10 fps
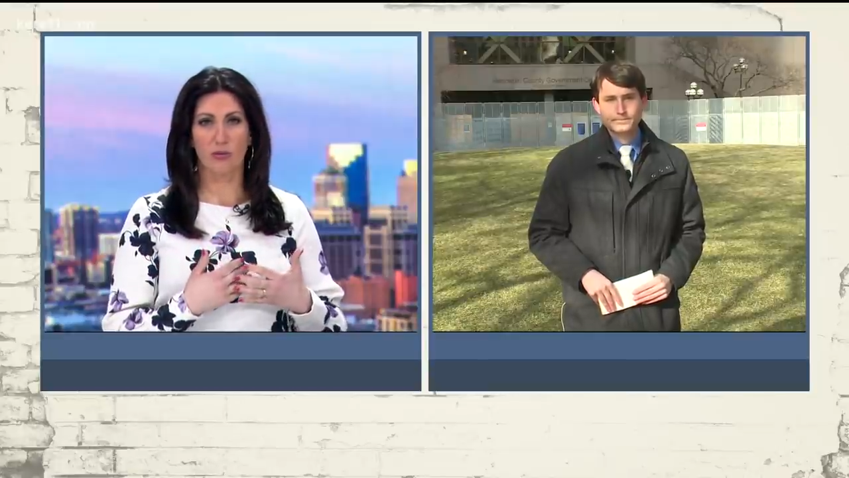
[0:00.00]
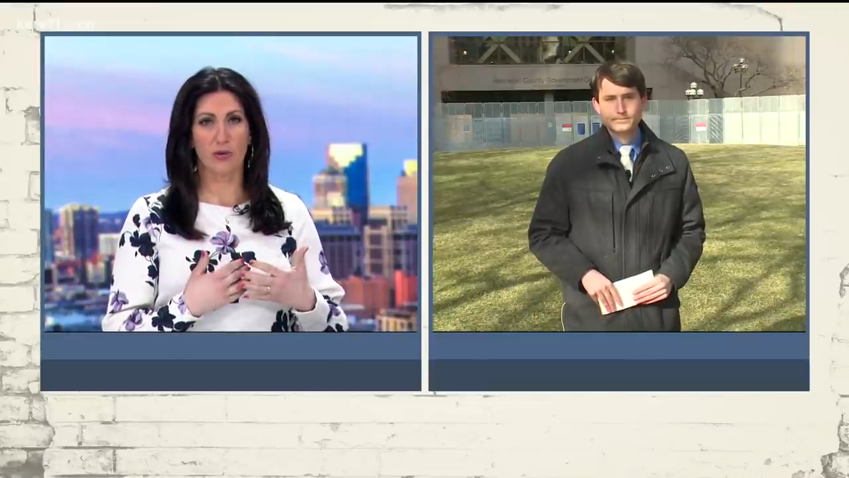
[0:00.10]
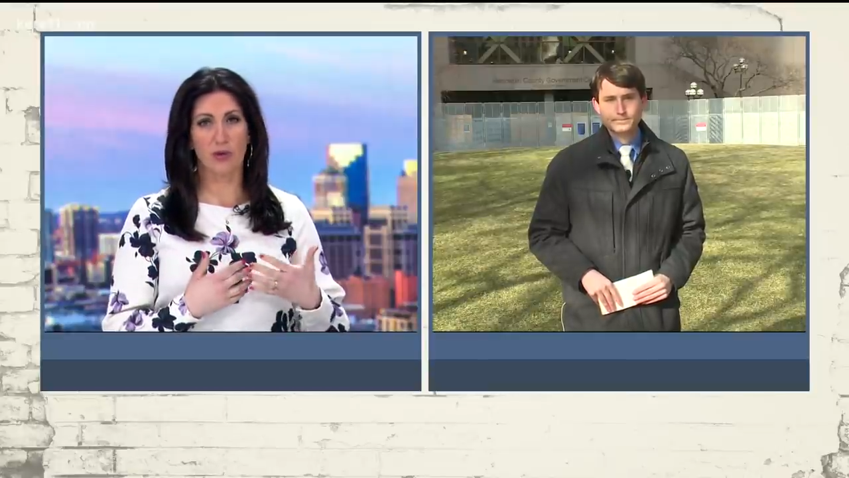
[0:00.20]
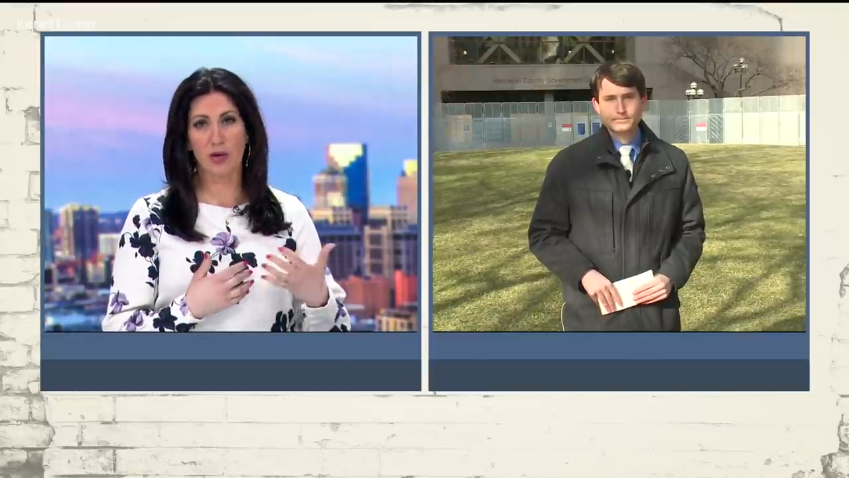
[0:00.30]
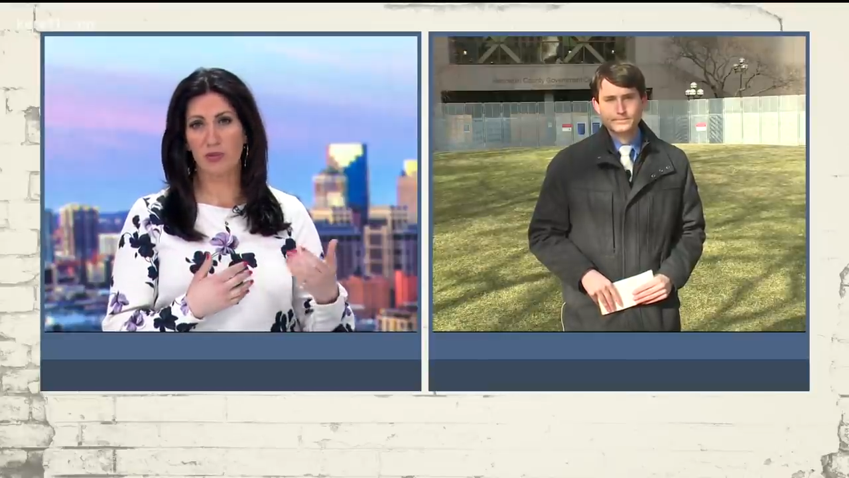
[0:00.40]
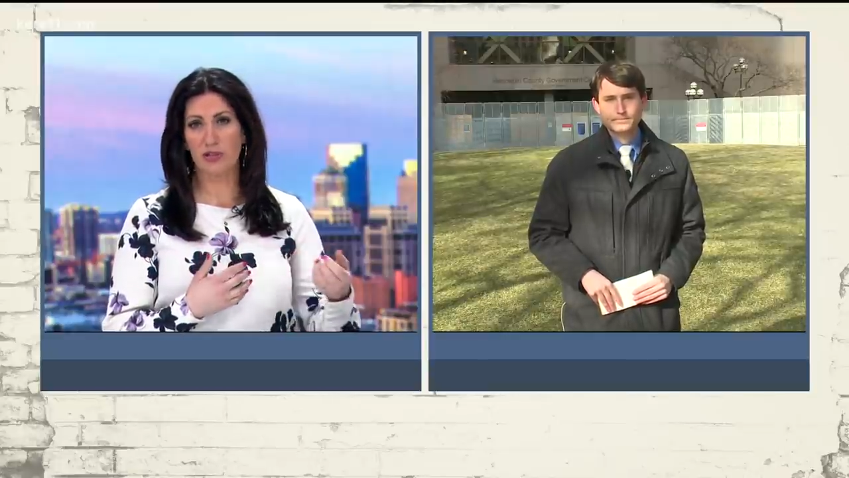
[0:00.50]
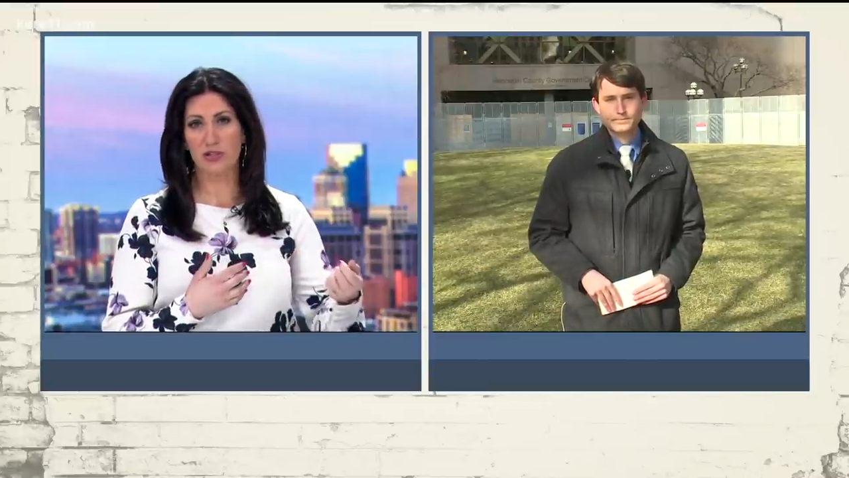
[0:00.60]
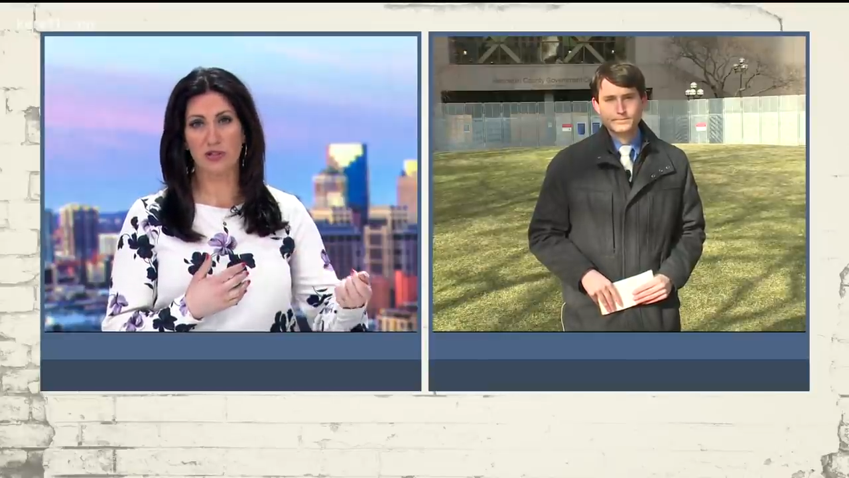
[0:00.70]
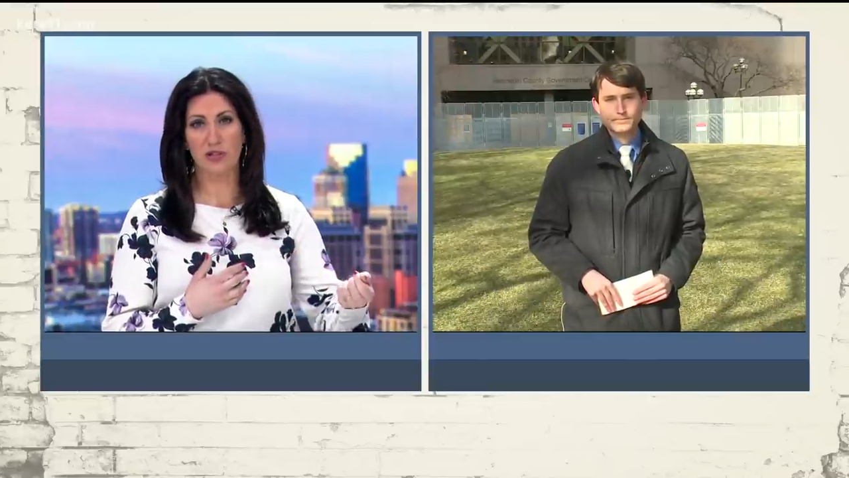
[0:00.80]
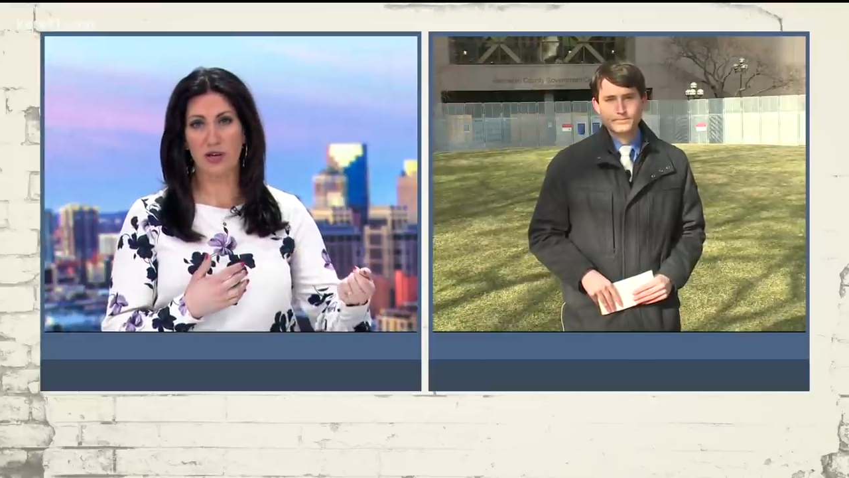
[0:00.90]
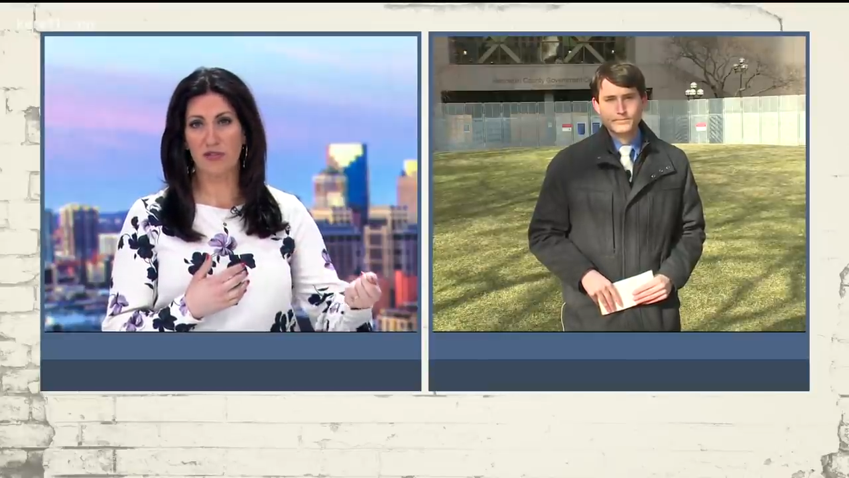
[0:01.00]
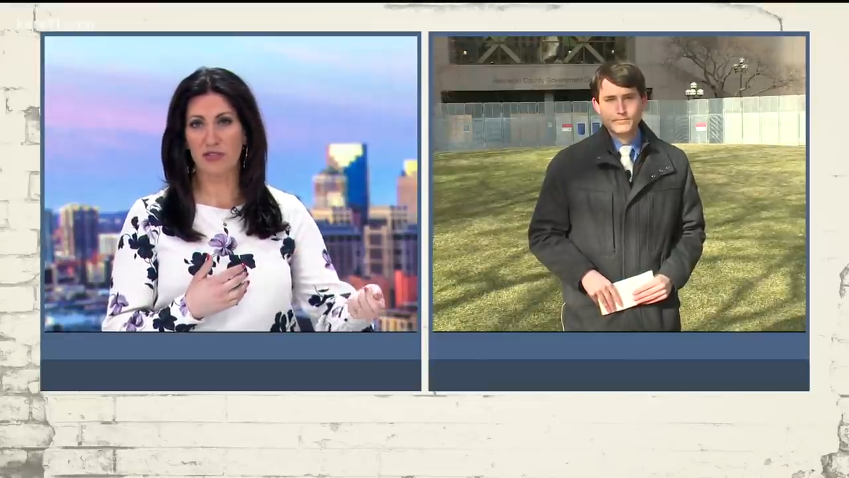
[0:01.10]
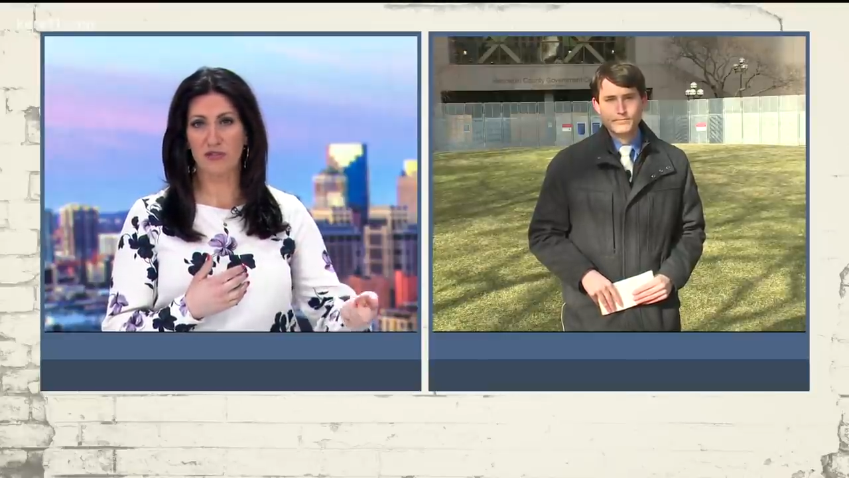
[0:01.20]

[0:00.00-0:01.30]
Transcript: we were able to turn off the